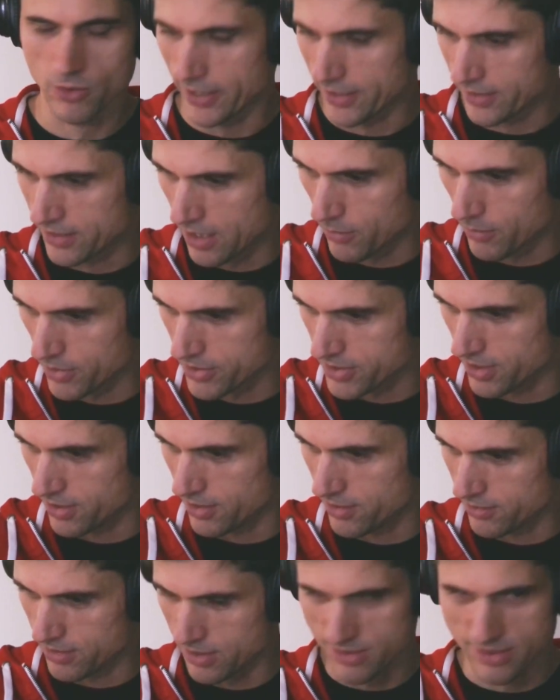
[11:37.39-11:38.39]
like there was
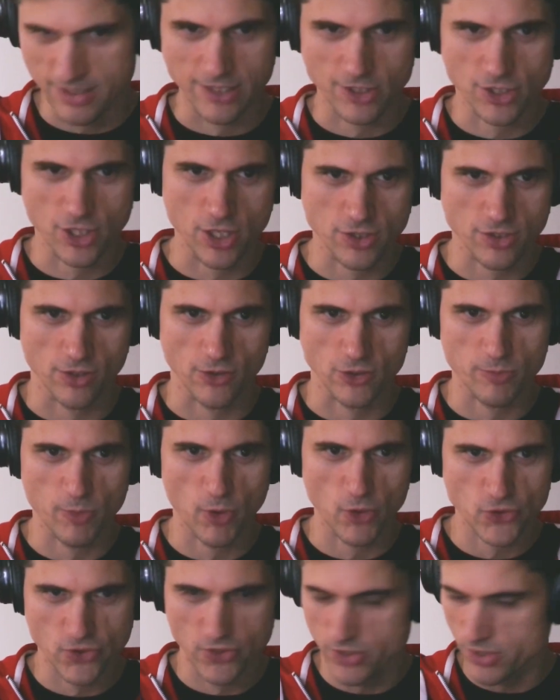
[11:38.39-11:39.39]
the state change in
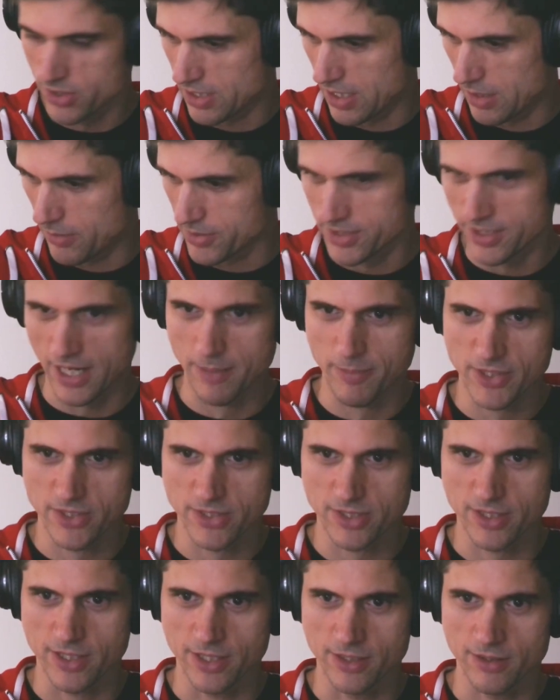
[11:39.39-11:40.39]
osmosis, there was an
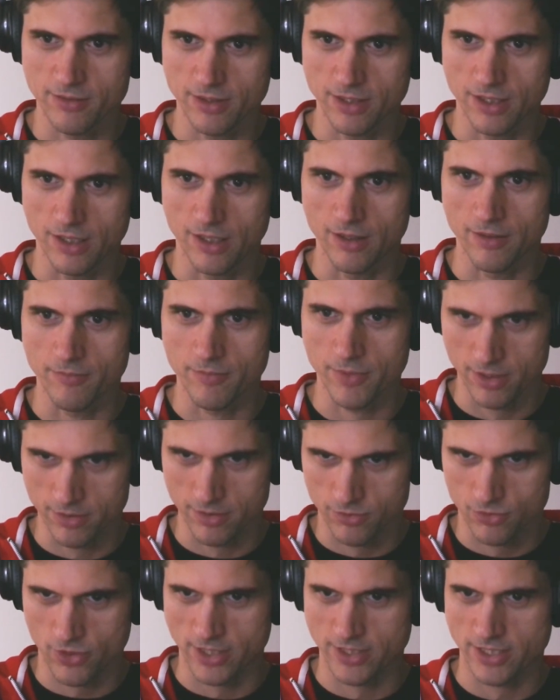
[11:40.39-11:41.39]

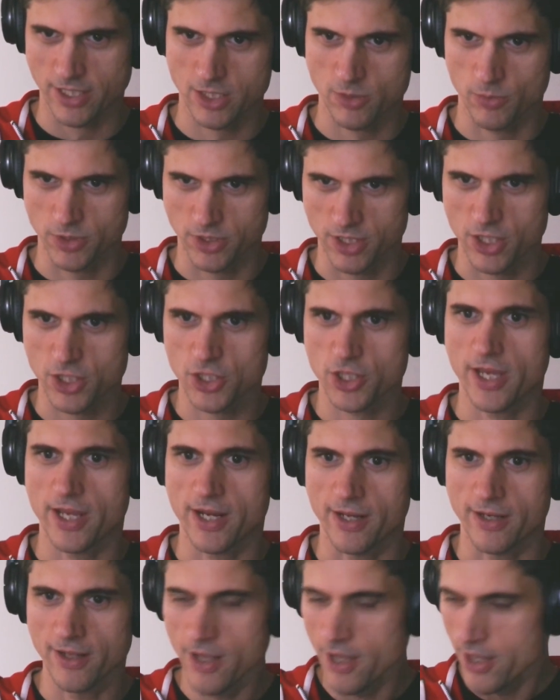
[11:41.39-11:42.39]
IBC transaction was
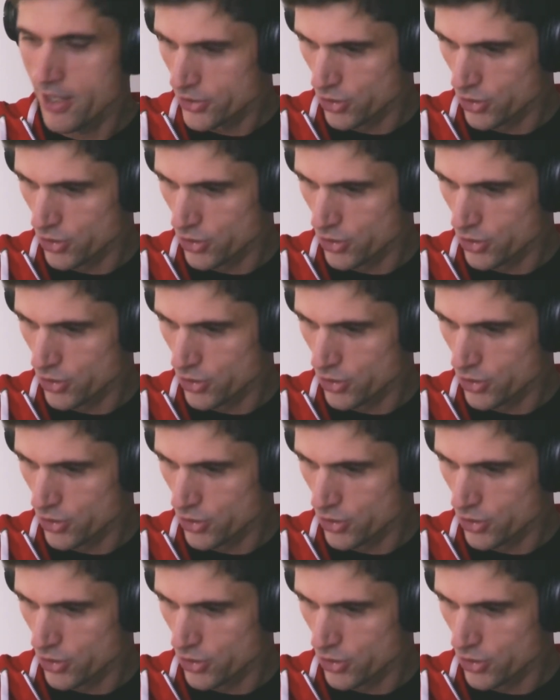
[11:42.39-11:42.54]
initiated. Yes.